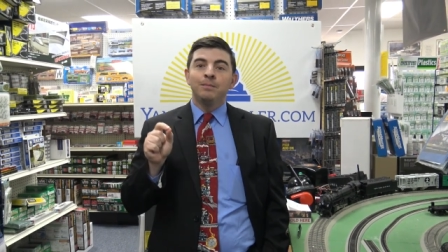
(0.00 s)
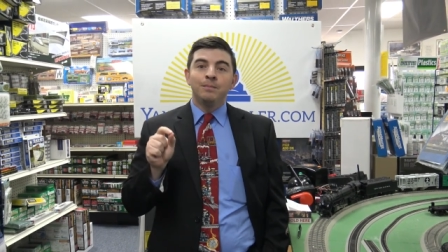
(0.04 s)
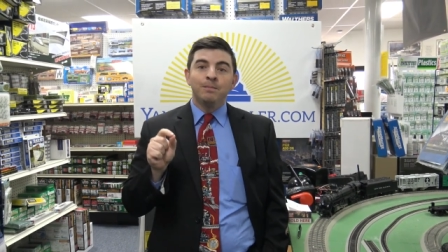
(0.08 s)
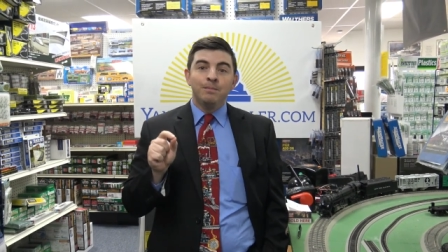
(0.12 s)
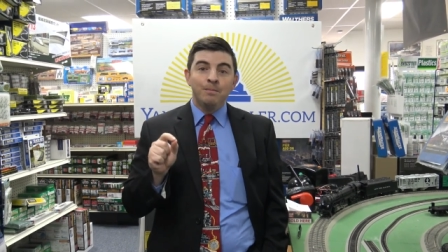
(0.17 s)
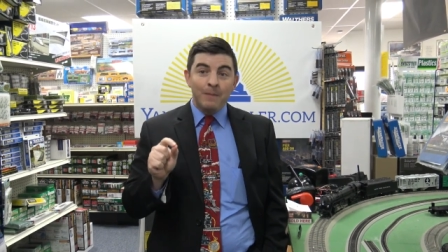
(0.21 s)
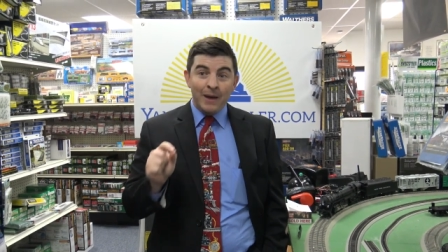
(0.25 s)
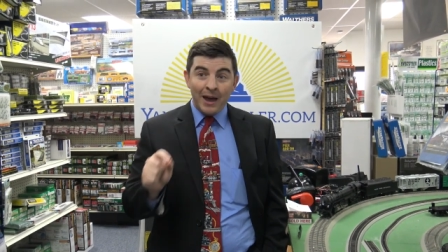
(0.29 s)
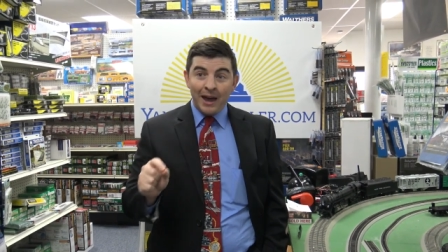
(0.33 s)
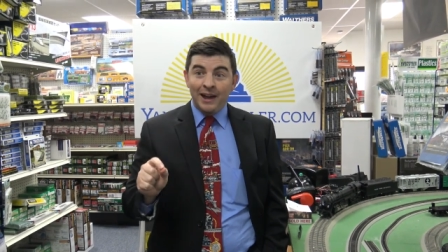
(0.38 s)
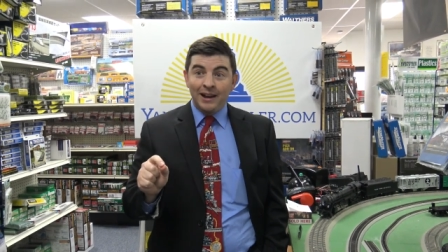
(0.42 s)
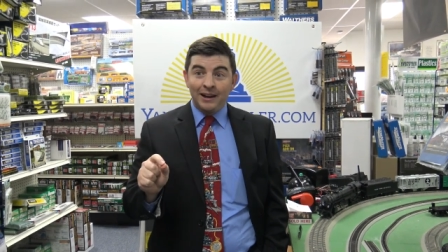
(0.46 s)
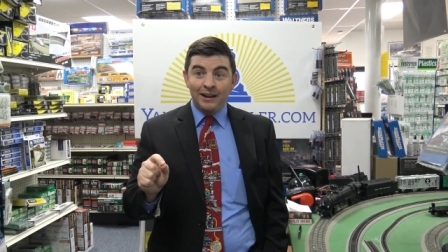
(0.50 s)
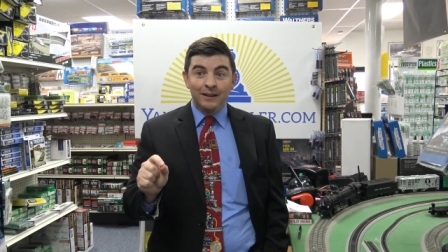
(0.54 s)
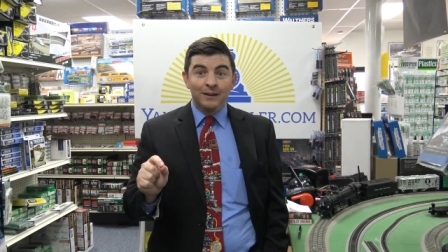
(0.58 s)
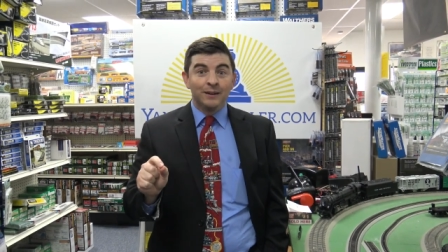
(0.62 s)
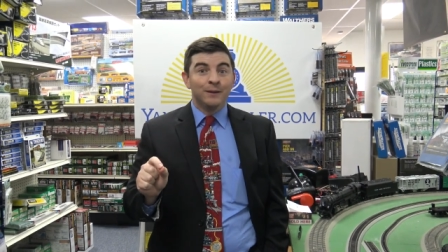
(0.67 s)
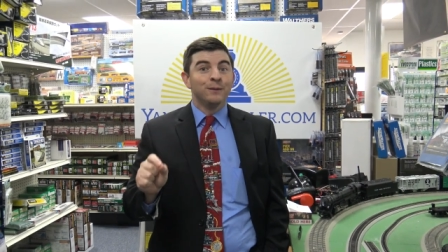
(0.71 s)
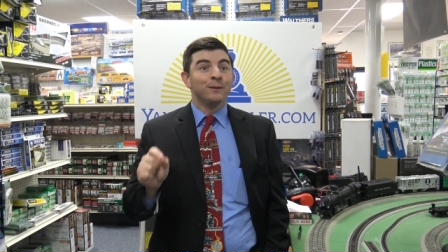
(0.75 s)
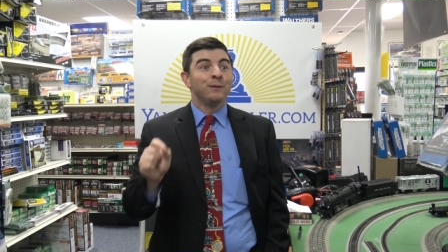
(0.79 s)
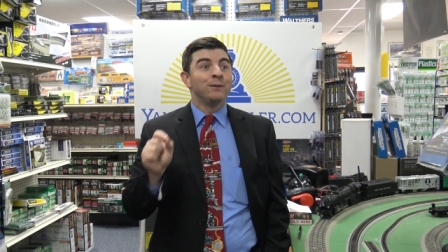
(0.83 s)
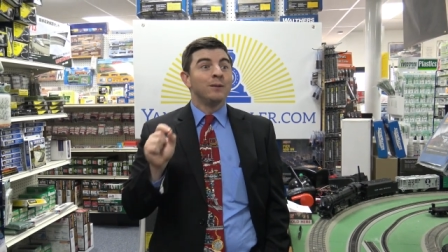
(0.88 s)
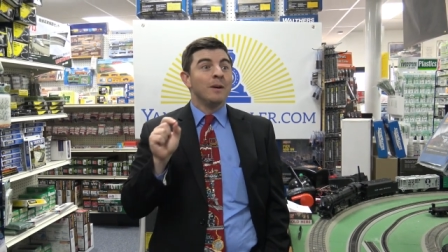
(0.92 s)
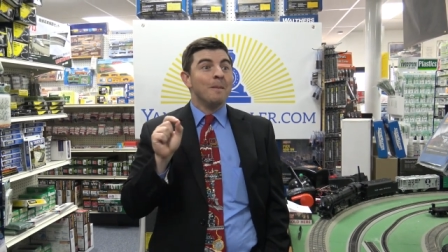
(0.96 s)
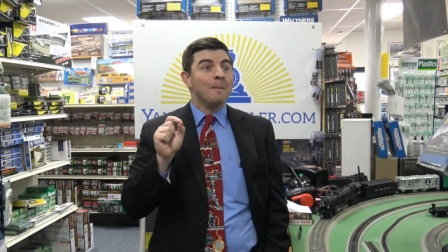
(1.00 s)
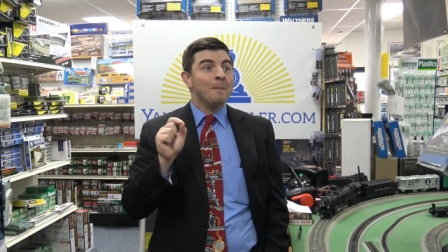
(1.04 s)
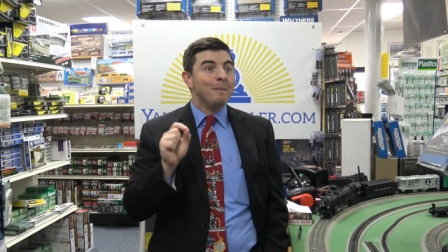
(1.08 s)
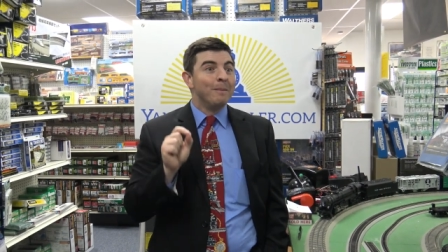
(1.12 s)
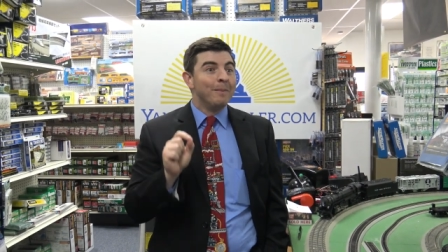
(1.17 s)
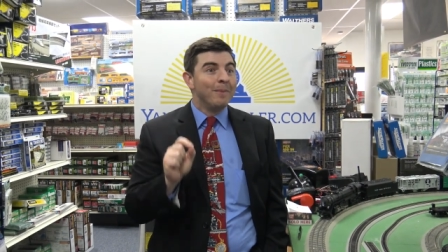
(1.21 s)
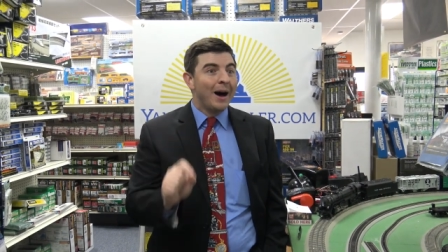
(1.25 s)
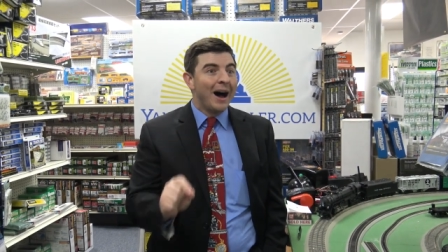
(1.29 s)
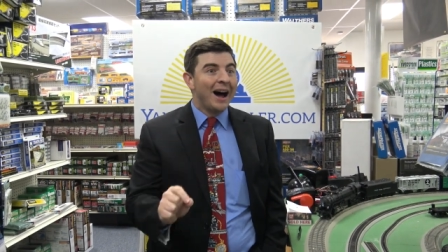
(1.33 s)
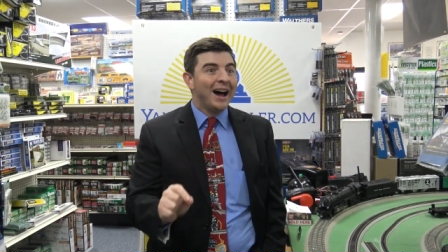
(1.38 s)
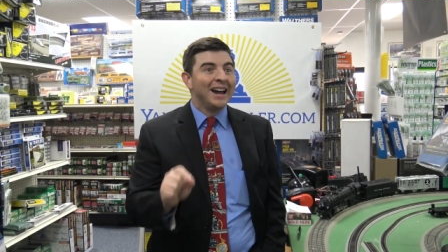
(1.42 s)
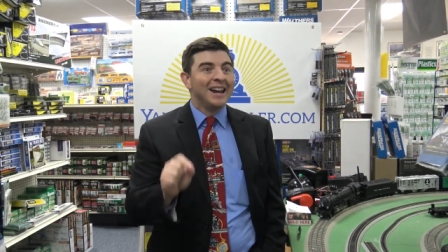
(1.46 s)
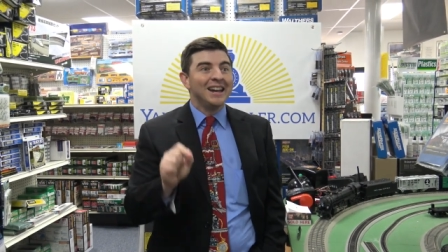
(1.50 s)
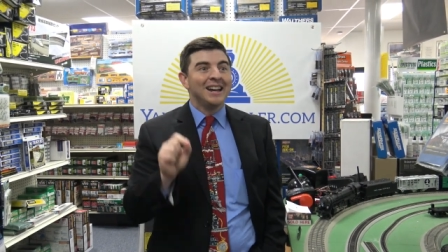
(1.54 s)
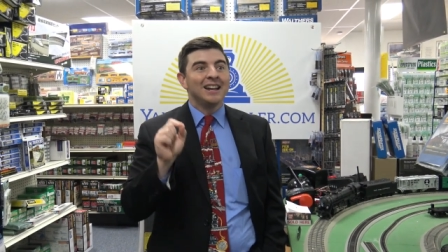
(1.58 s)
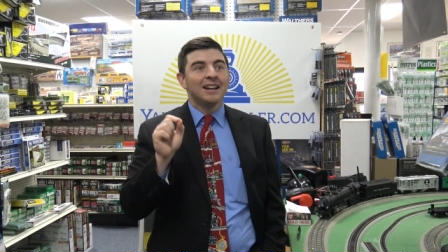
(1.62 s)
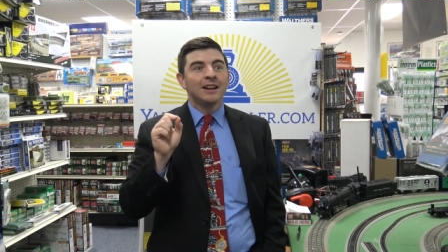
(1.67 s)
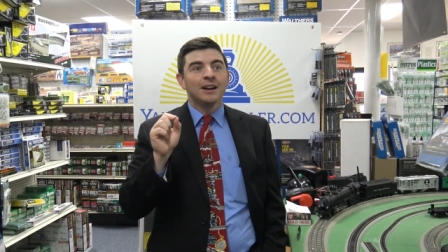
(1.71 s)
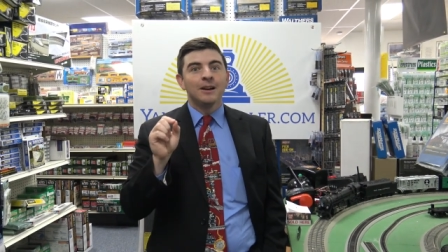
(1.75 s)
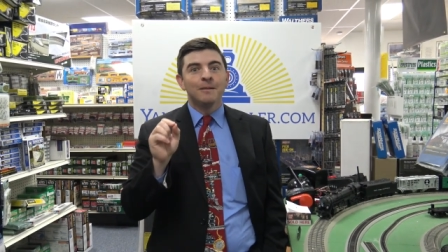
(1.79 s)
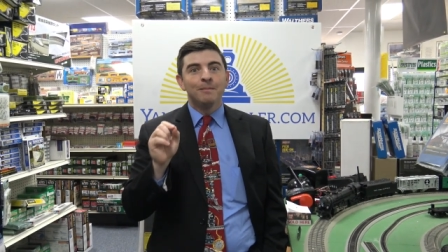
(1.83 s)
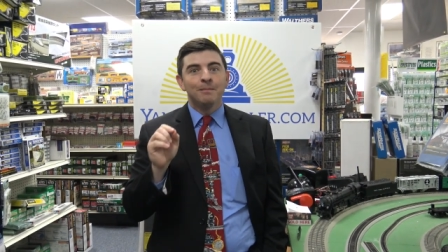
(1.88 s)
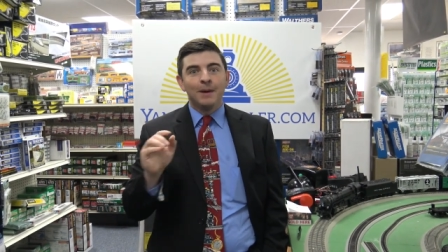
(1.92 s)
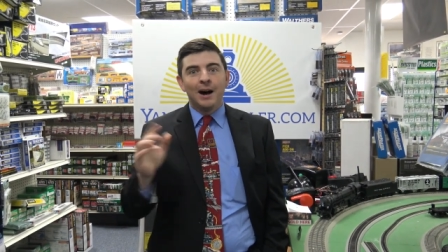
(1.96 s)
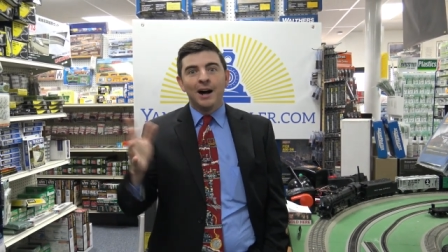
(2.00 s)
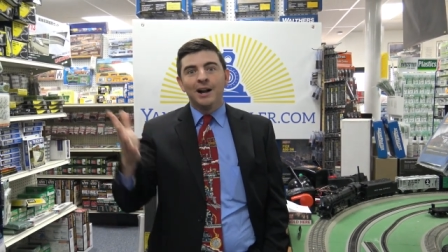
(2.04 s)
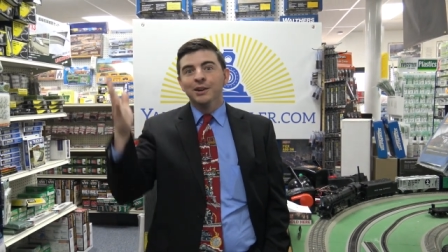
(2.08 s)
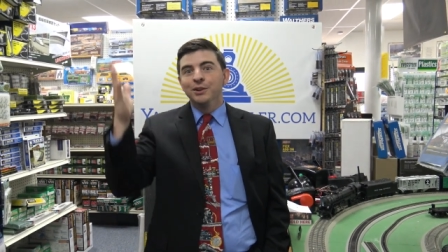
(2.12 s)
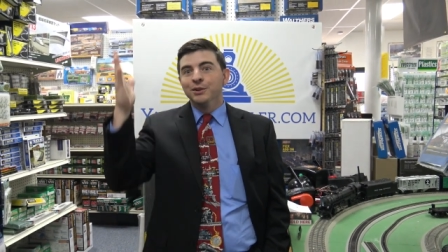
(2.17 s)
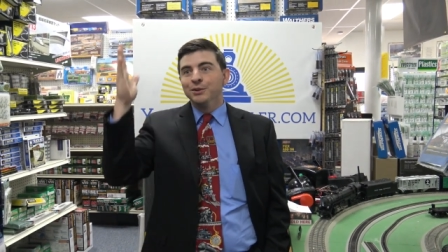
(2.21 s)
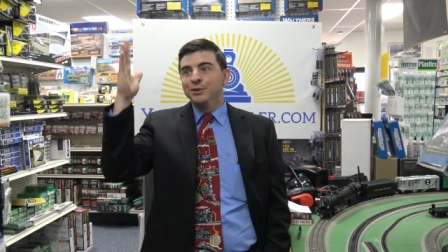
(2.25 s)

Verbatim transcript: men from buying model